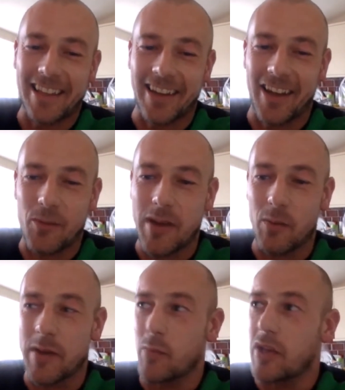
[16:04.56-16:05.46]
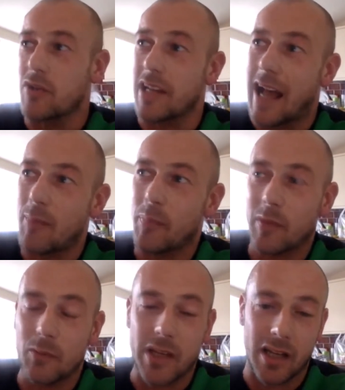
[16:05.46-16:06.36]
You know, we use an app,
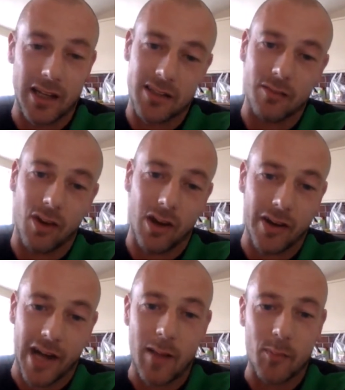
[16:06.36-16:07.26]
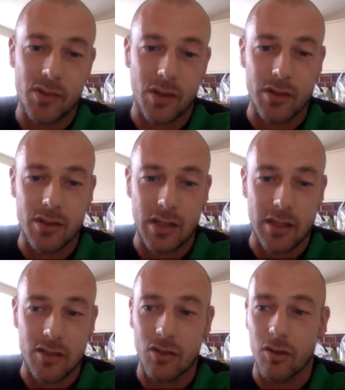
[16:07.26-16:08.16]
and we collect it via an app. So
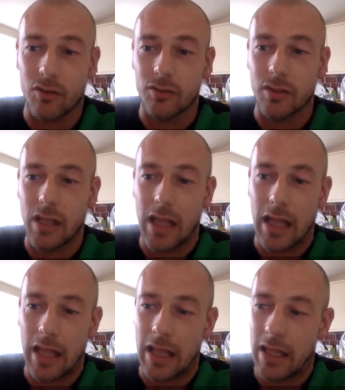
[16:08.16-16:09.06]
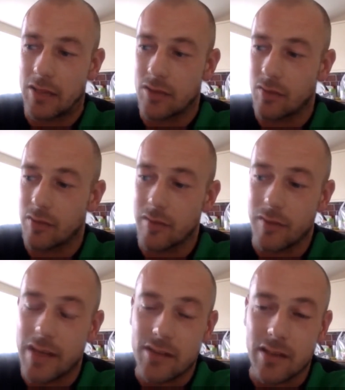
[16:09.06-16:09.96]
it's not very
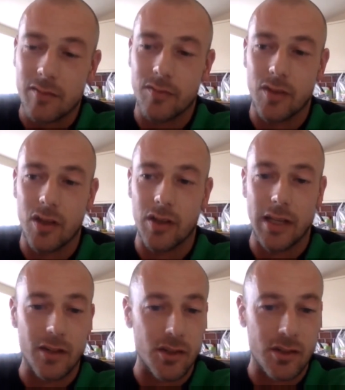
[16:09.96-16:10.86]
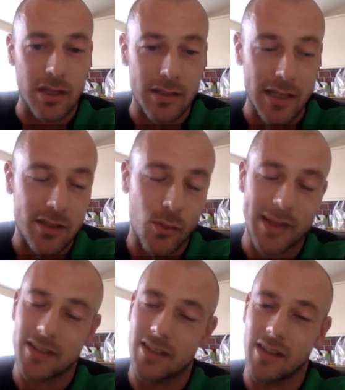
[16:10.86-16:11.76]
invasive. You know, it takes
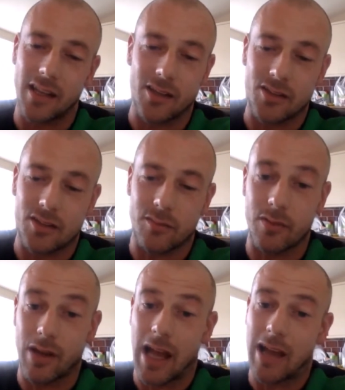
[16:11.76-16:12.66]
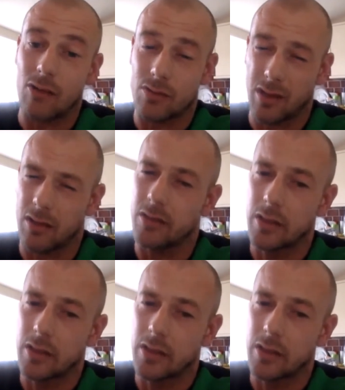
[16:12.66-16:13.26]
20 seconds to fill that out. So